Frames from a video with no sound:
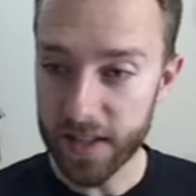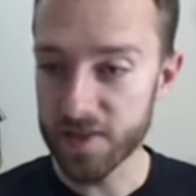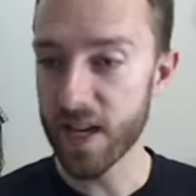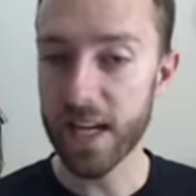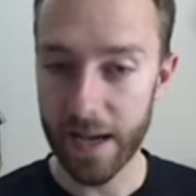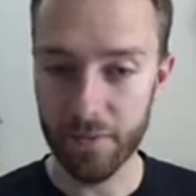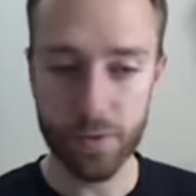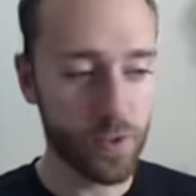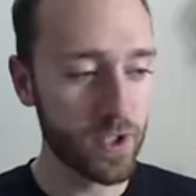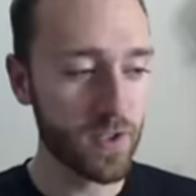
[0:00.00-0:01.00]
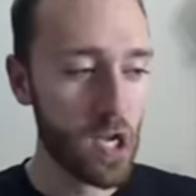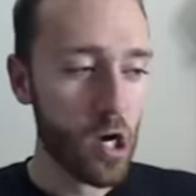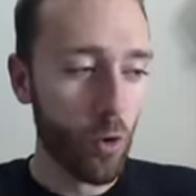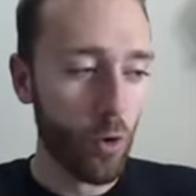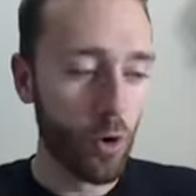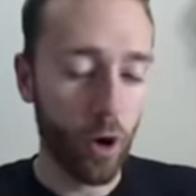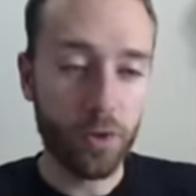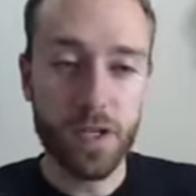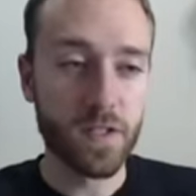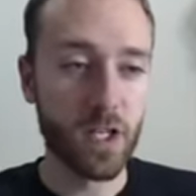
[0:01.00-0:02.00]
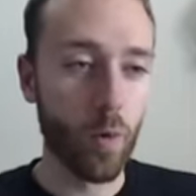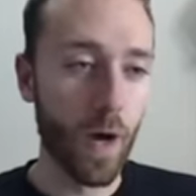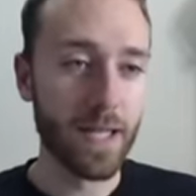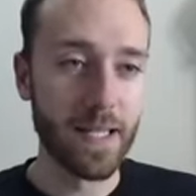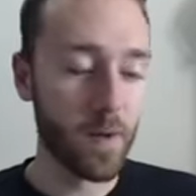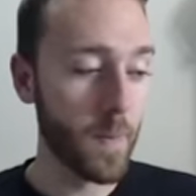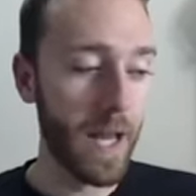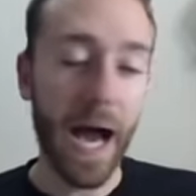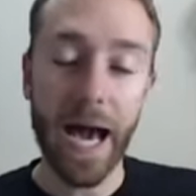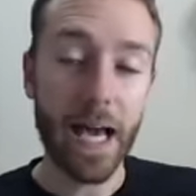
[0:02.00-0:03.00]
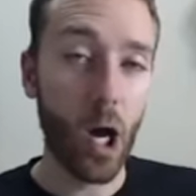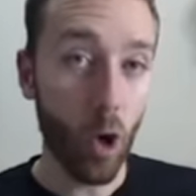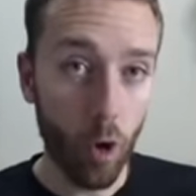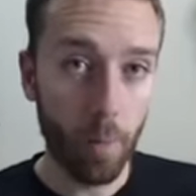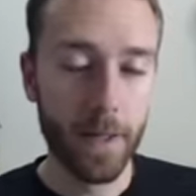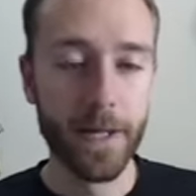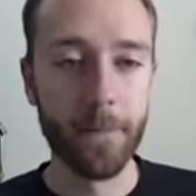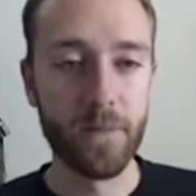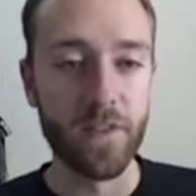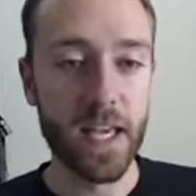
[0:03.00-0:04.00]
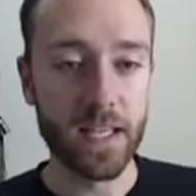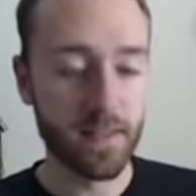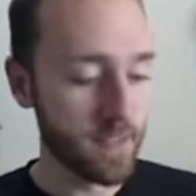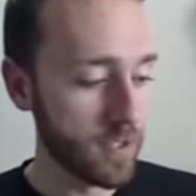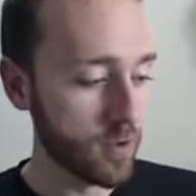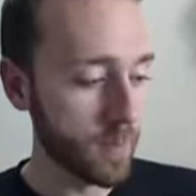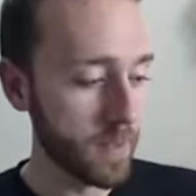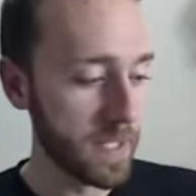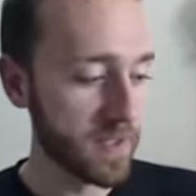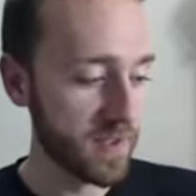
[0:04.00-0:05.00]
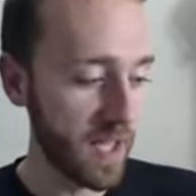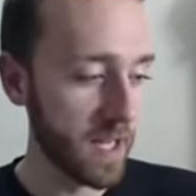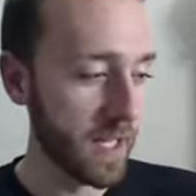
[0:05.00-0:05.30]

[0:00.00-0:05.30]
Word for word: insane evolutions, or are these going to quiet down a bit? I hope that they continue to be insane.